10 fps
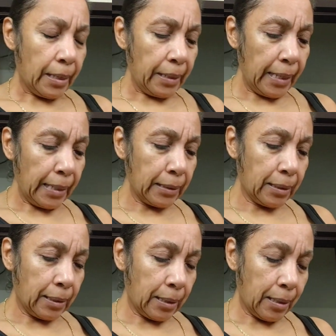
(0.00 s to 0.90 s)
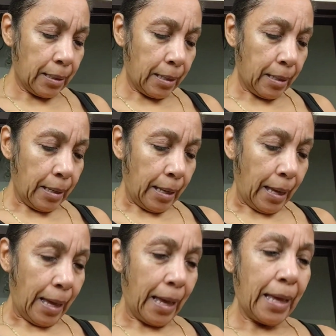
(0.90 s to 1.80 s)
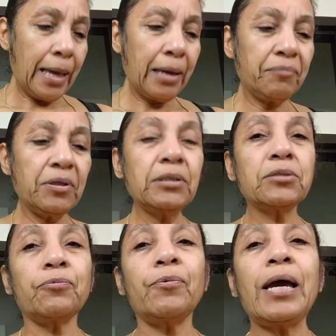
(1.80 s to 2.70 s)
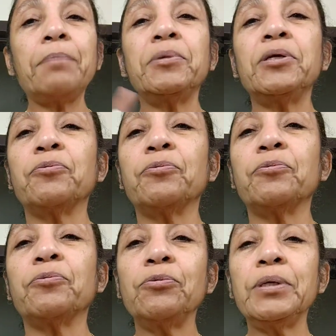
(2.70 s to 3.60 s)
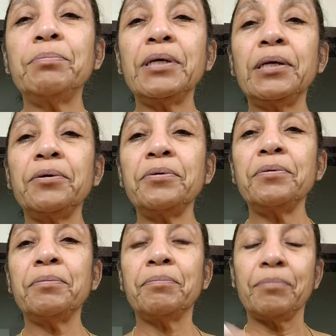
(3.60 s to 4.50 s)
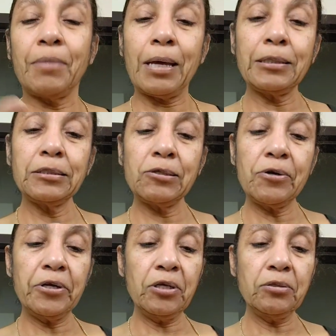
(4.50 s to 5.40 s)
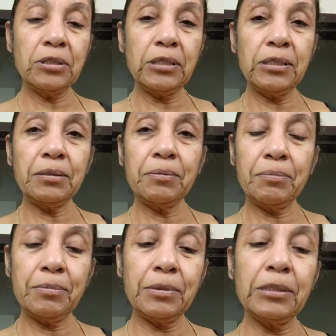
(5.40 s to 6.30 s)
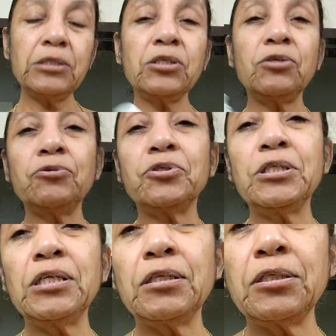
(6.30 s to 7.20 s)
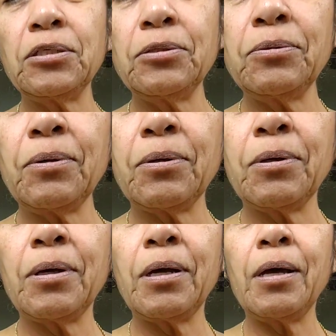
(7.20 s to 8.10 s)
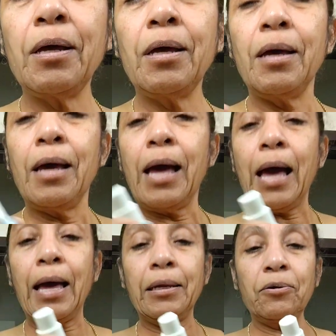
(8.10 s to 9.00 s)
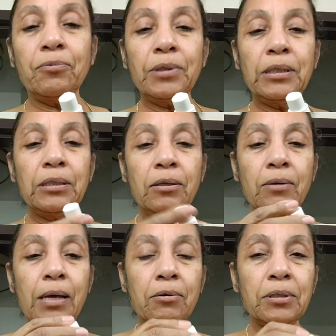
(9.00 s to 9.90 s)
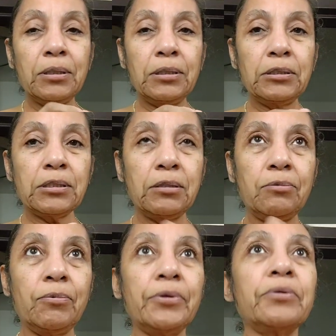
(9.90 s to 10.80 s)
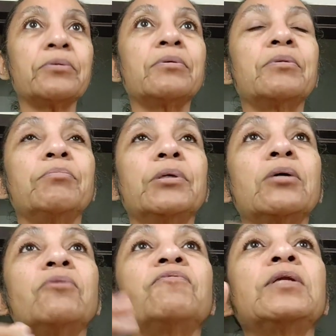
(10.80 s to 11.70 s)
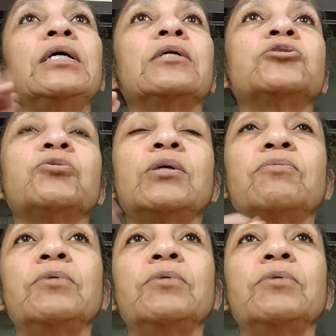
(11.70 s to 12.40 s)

next, I have this Rapid Wrinkle Repair. I start using this Neutrogena too. I don't really know how good it's going to work, but hopefully in 12